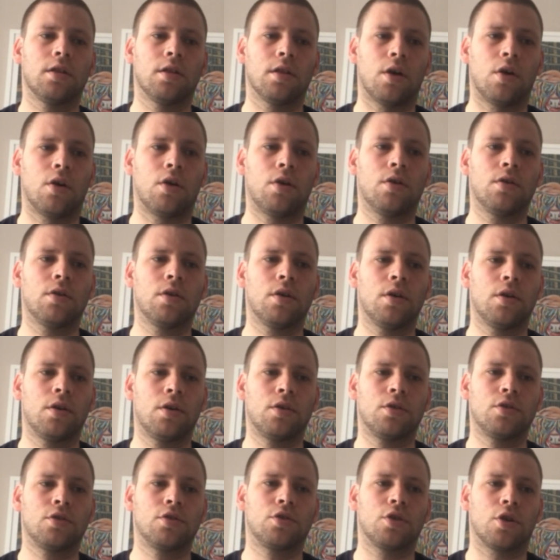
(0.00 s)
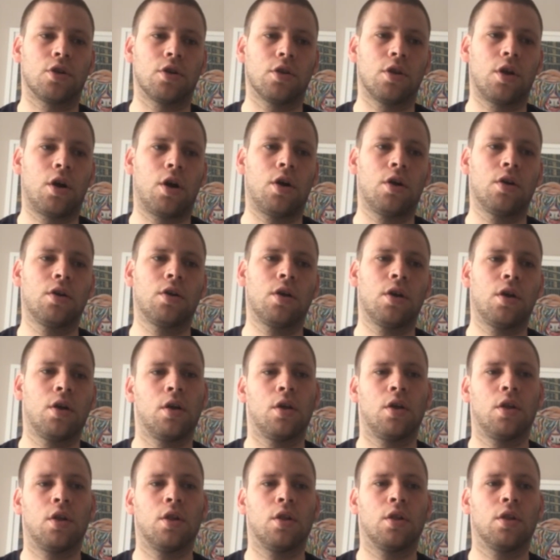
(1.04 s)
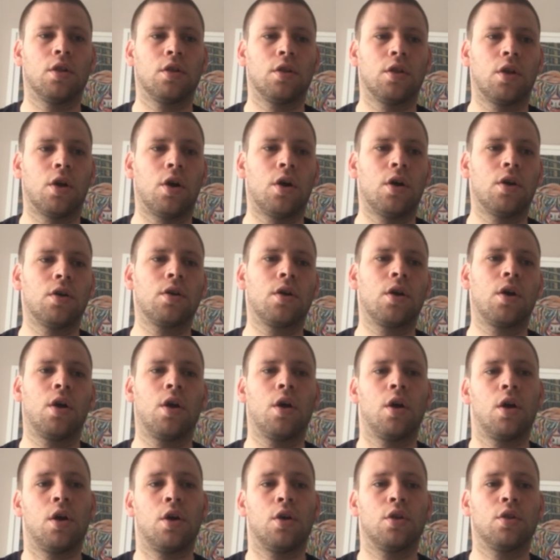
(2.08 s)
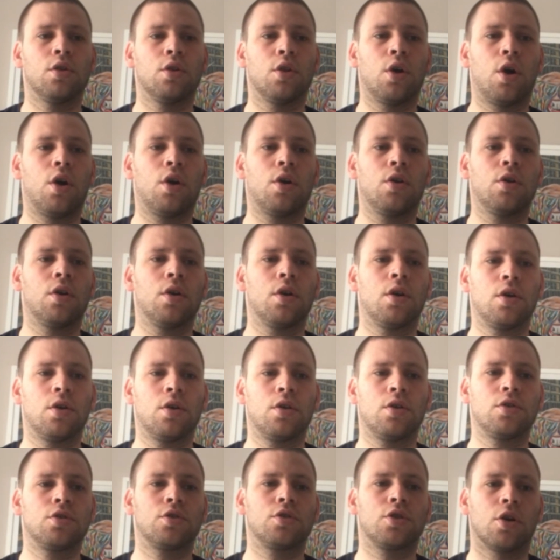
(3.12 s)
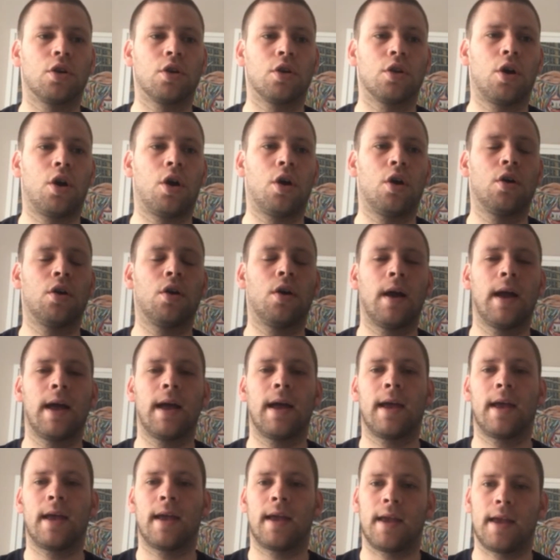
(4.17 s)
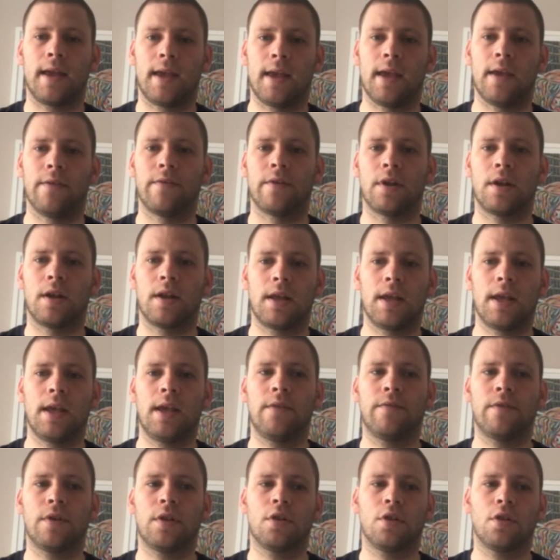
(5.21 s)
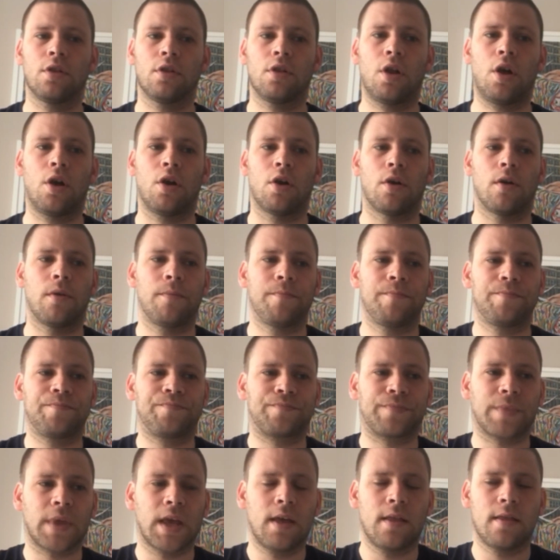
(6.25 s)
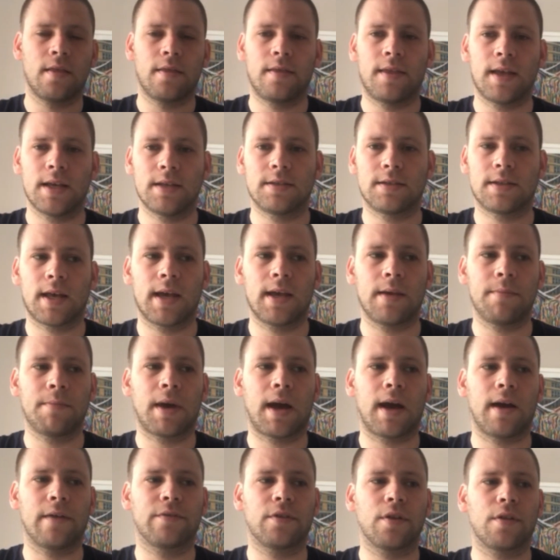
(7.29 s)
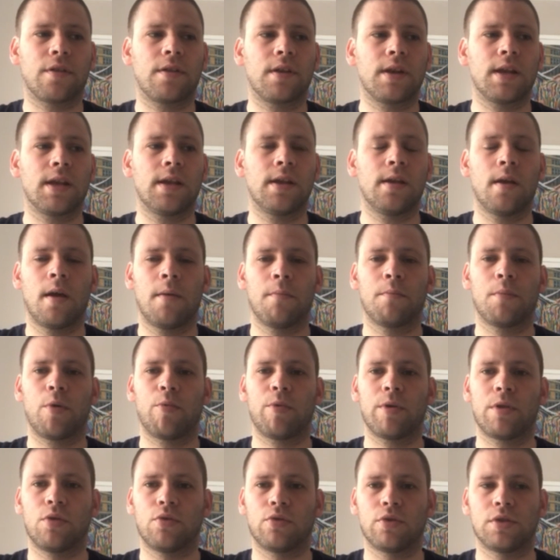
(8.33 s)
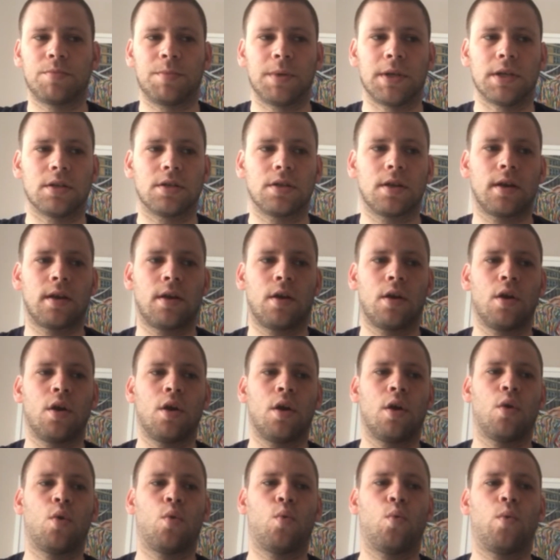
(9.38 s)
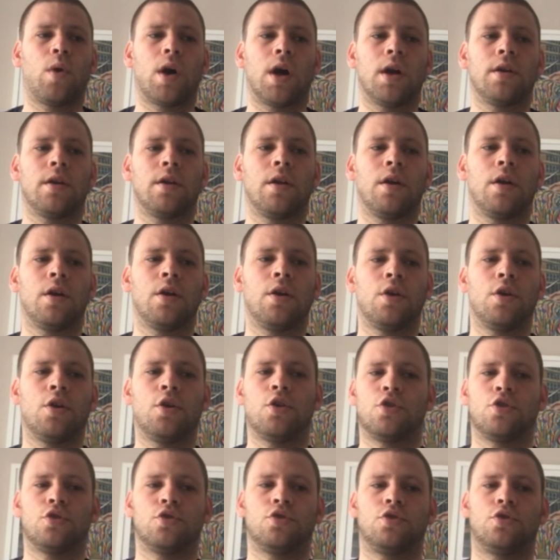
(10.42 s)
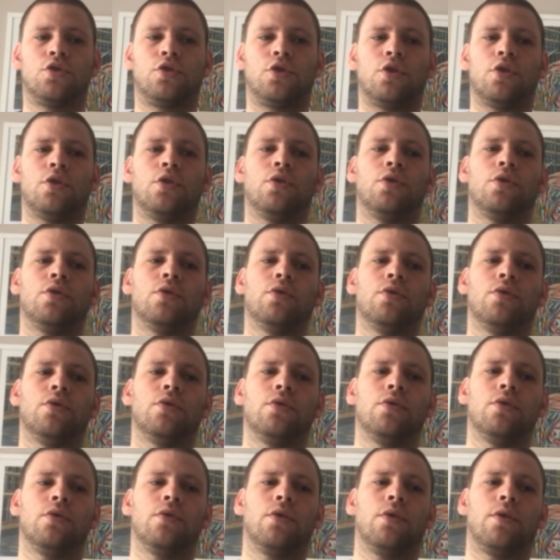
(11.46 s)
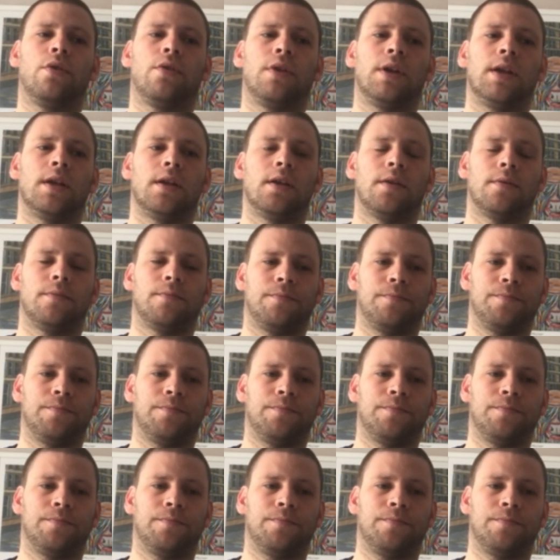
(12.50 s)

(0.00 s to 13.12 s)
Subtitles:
Long, short, long, long, long, short, long, even, even, long. This time after 3, but with no speech. 1, 2, 3.